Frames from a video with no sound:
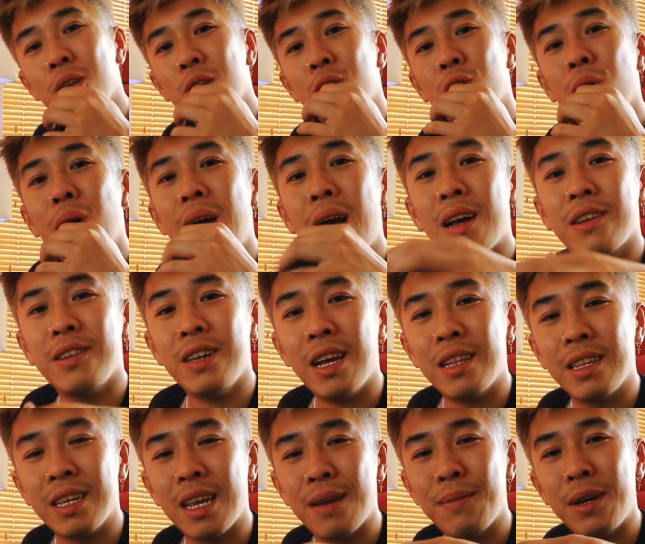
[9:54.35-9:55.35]
So I actually
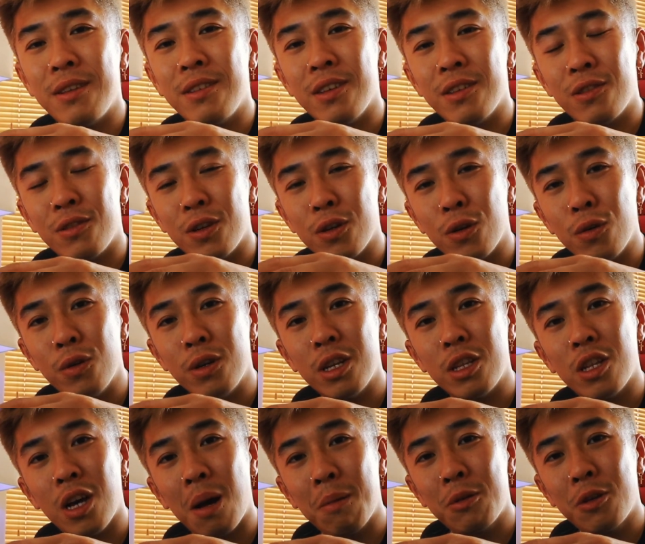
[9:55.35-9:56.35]
had to get my sister to go into
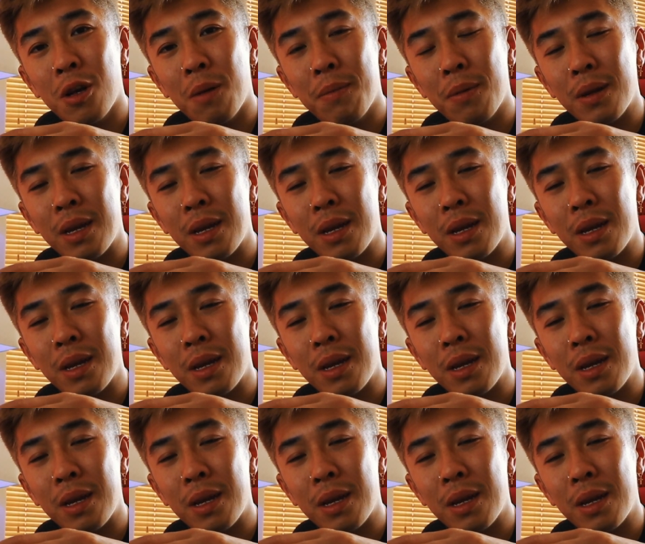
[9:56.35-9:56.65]
Topshop